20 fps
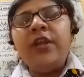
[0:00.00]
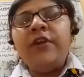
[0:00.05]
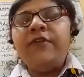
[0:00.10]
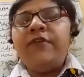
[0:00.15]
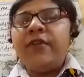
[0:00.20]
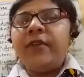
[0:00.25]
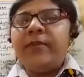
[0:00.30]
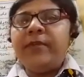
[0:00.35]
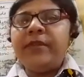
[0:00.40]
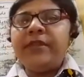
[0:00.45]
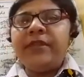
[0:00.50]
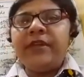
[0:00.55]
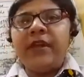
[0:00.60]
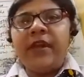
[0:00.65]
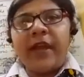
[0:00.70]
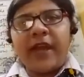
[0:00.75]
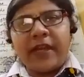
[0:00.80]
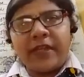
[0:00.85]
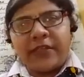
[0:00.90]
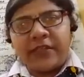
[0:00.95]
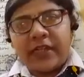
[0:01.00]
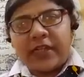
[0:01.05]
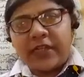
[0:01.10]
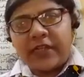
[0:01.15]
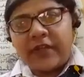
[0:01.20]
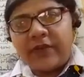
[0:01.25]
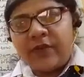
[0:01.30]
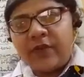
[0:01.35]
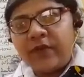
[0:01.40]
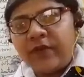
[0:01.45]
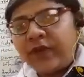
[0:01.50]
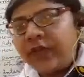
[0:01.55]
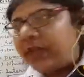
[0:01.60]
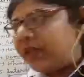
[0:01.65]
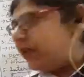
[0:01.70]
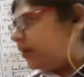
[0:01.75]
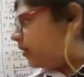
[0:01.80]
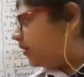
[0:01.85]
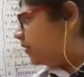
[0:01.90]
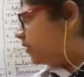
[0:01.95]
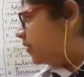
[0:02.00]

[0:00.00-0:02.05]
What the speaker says: will be the adjective over here.